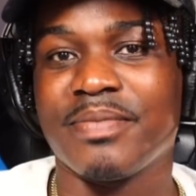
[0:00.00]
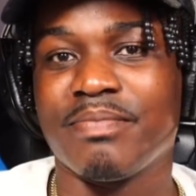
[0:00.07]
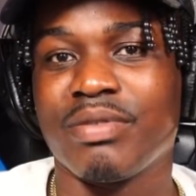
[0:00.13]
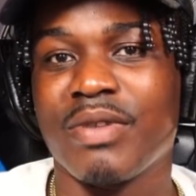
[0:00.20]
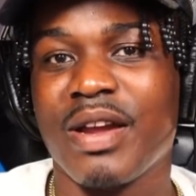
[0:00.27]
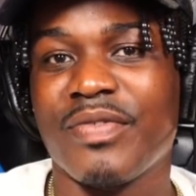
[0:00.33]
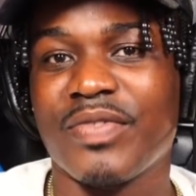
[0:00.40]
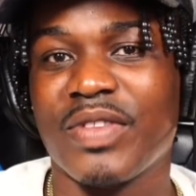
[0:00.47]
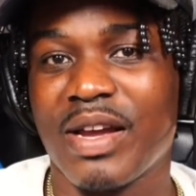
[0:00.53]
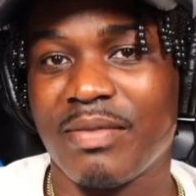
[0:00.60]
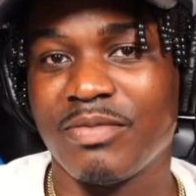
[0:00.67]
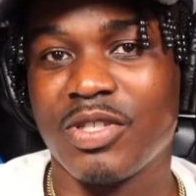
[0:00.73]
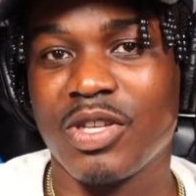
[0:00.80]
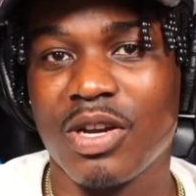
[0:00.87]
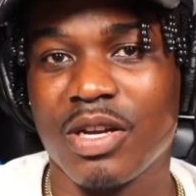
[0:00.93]
breath that
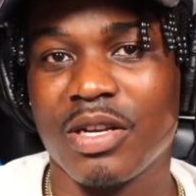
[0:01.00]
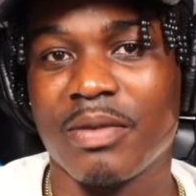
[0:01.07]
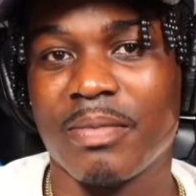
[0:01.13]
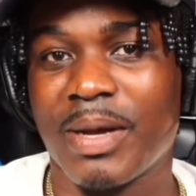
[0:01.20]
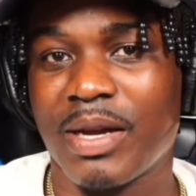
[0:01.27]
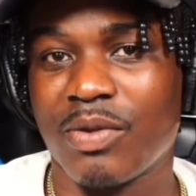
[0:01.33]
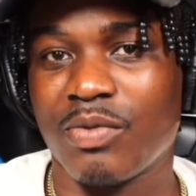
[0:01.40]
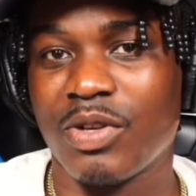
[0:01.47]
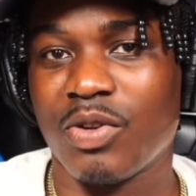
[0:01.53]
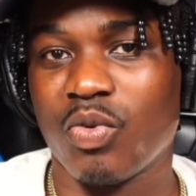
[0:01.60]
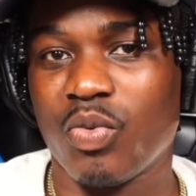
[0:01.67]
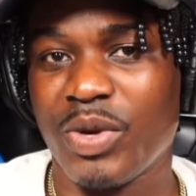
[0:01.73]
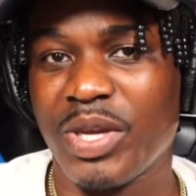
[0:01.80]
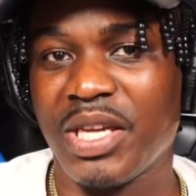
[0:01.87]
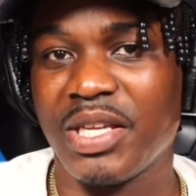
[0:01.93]
I'm talking about with the
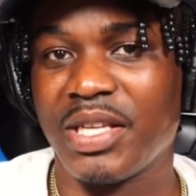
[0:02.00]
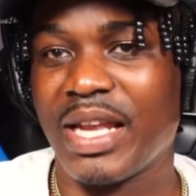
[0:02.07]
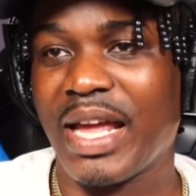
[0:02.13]
weed.